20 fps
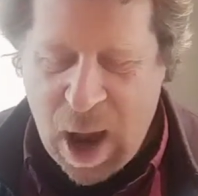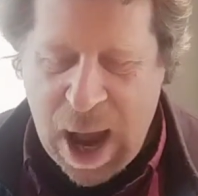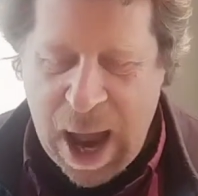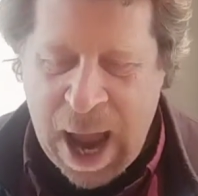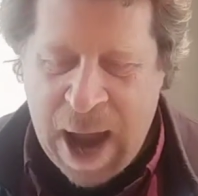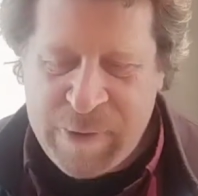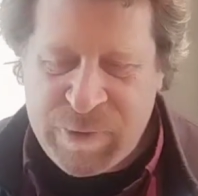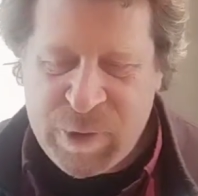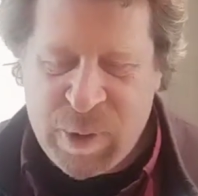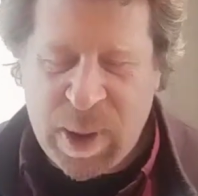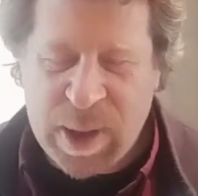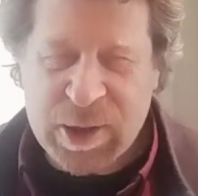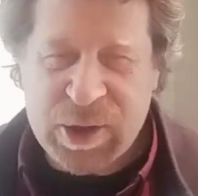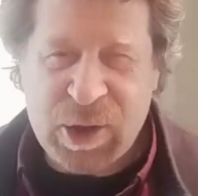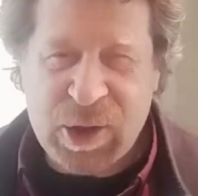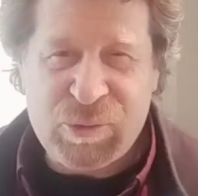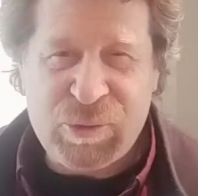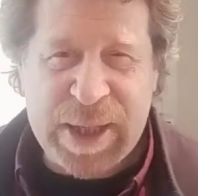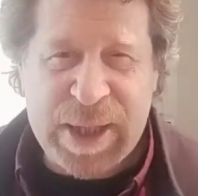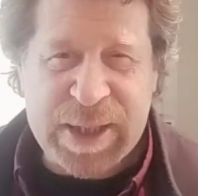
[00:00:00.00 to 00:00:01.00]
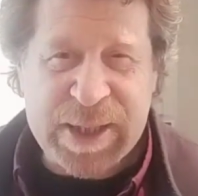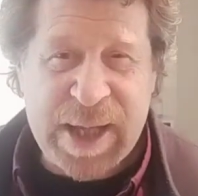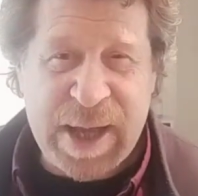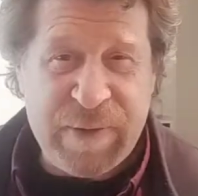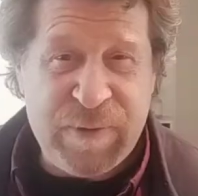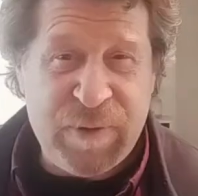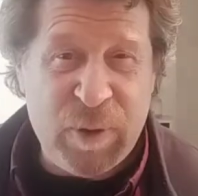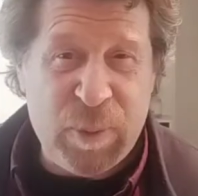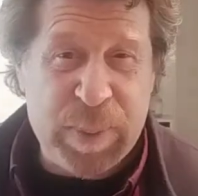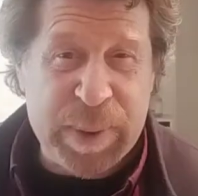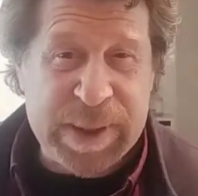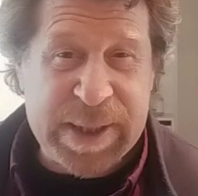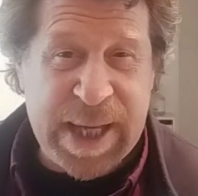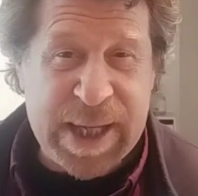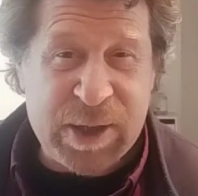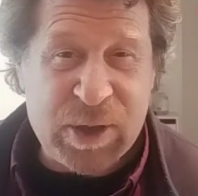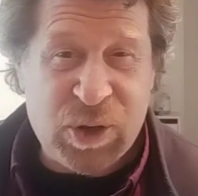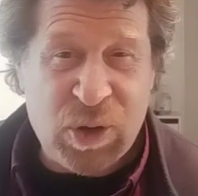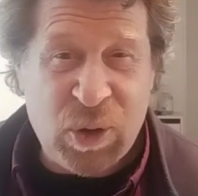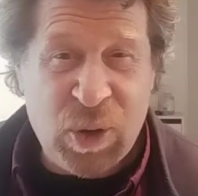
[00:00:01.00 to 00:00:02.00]
everyone to reach their full
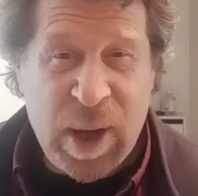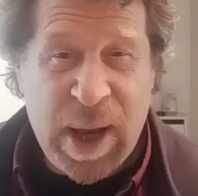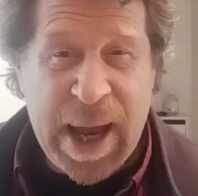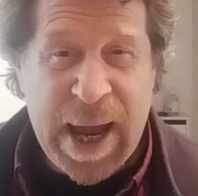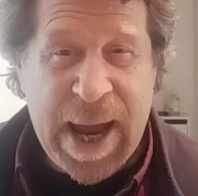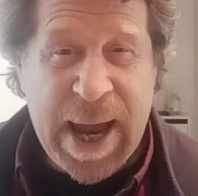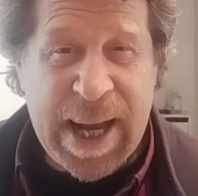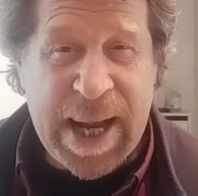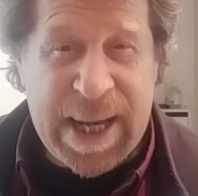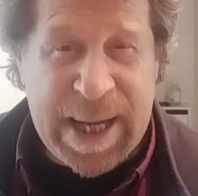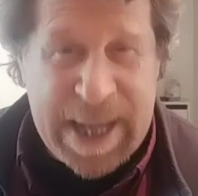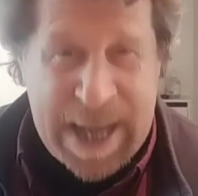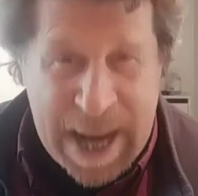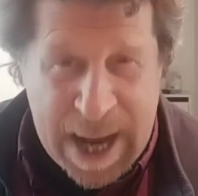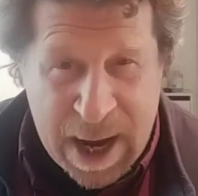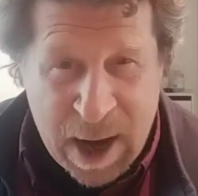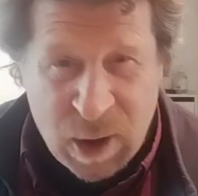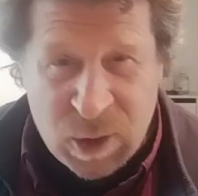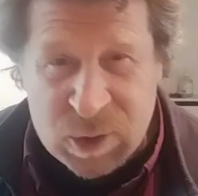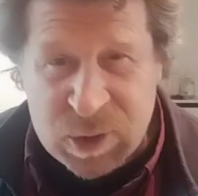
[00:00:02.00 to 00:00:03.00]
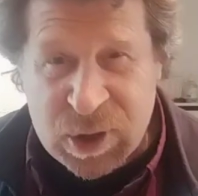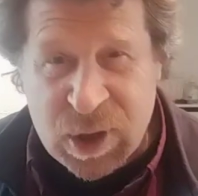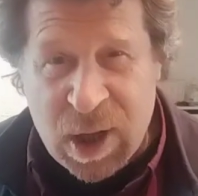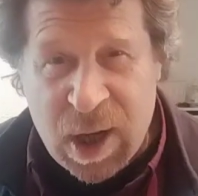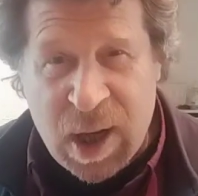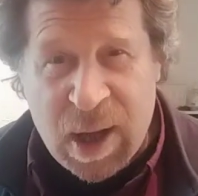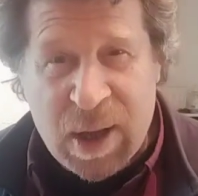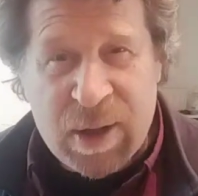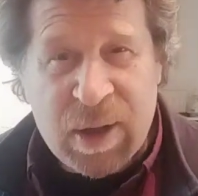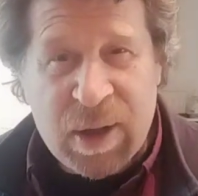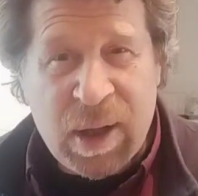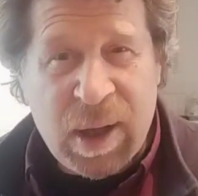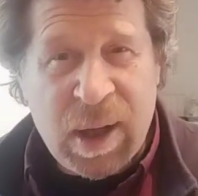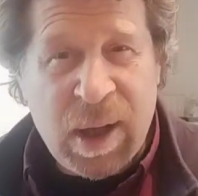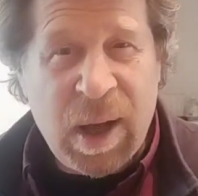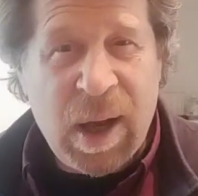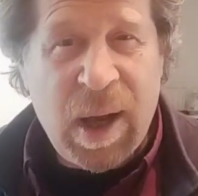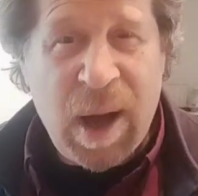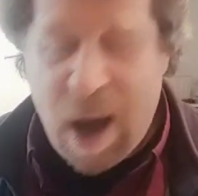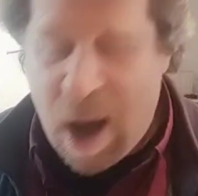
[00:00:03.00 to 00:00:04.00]
potential, it allows
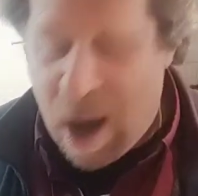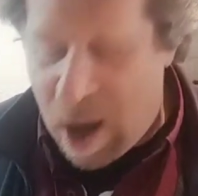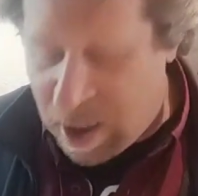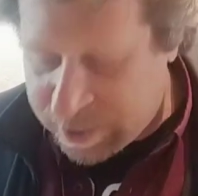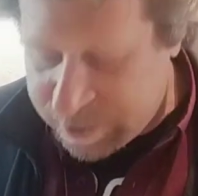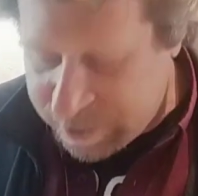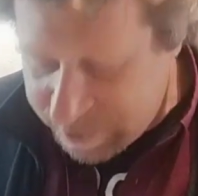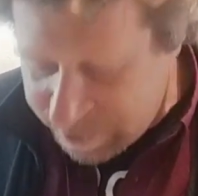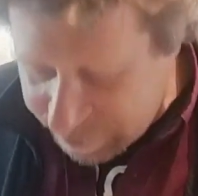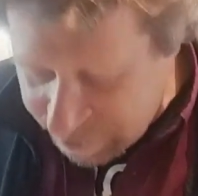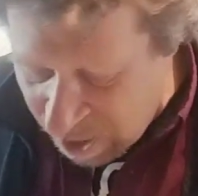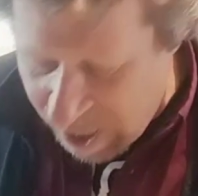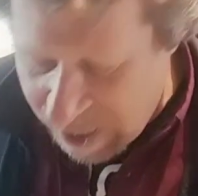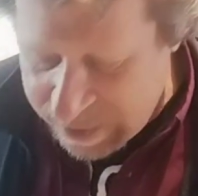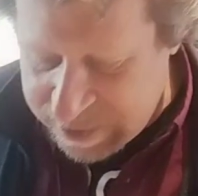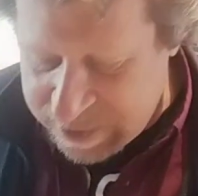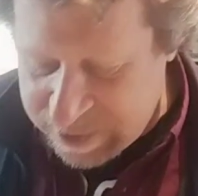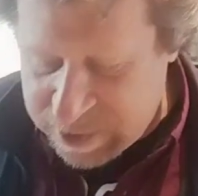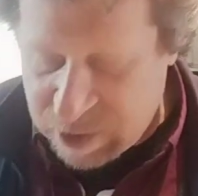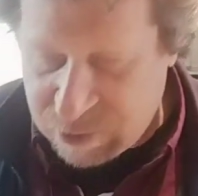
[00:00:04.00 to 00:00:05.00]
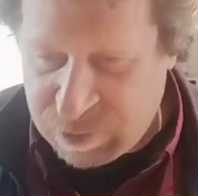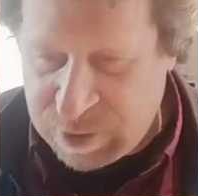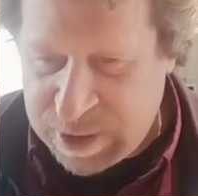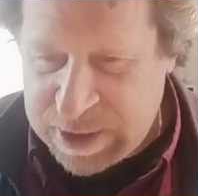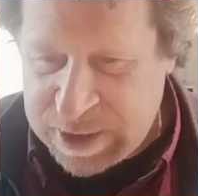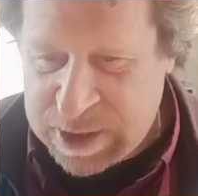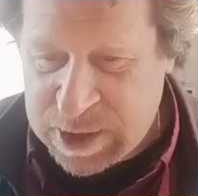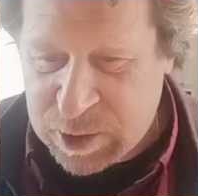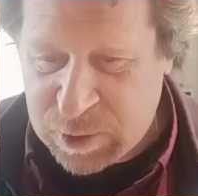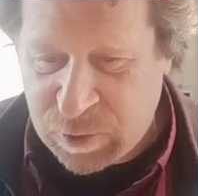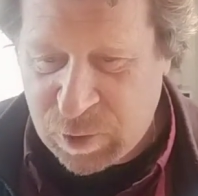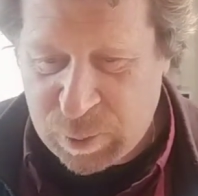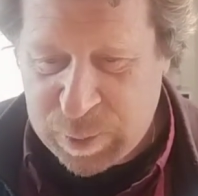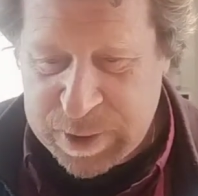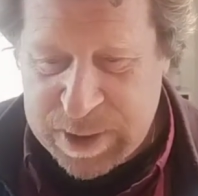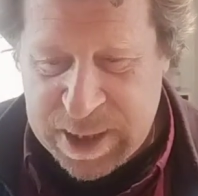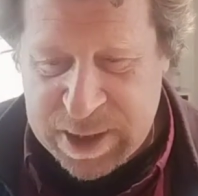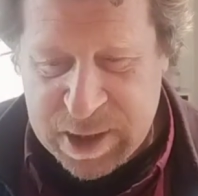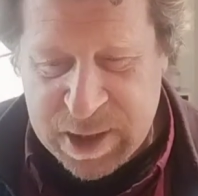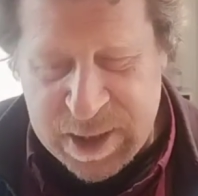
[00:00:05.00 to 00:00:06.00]
our society to reach its full
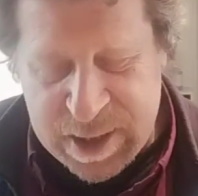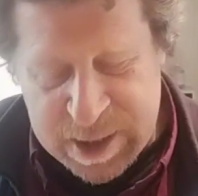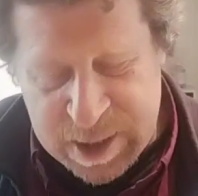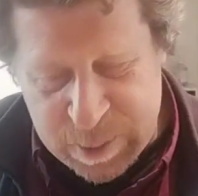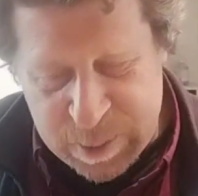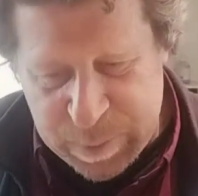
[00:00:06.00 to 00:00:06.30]
potential. This is